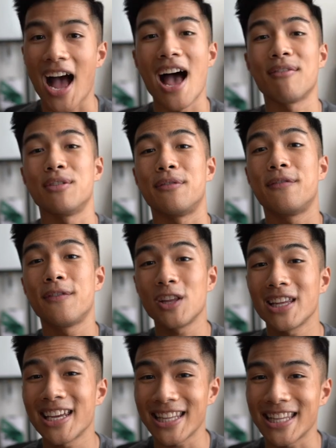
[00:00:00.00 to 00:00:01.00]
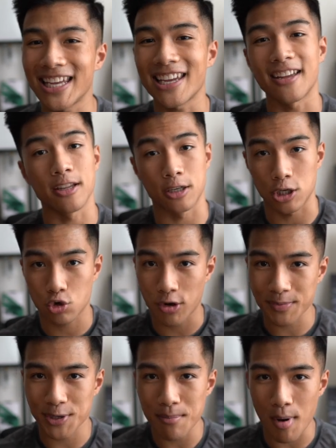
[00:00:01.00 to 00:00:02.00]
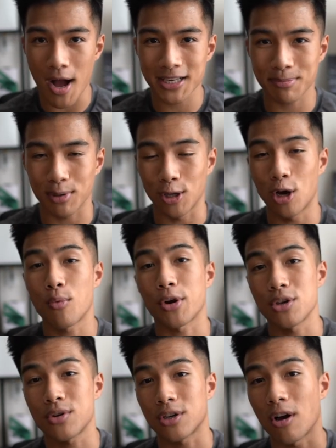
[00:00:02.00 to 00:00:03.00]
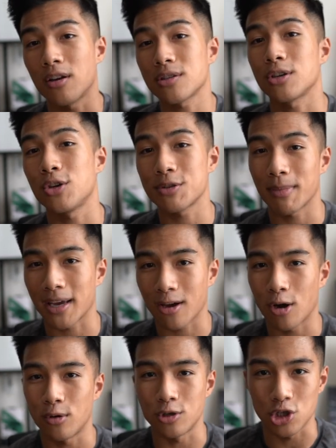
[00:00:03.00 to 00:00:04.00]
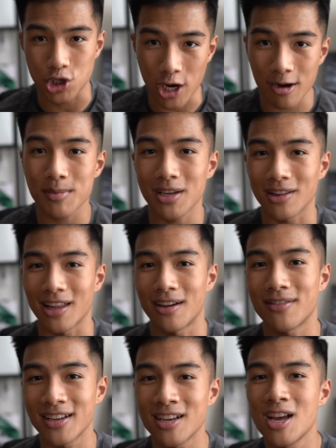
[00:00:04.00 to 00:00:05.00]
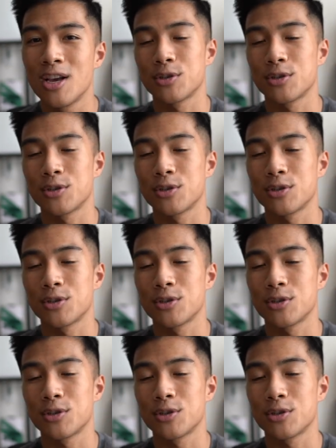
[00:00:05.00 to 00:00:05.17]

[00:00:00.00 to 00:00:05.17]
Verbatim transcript: I have an affiliate link in the description box below where you can also use my code Jeremy11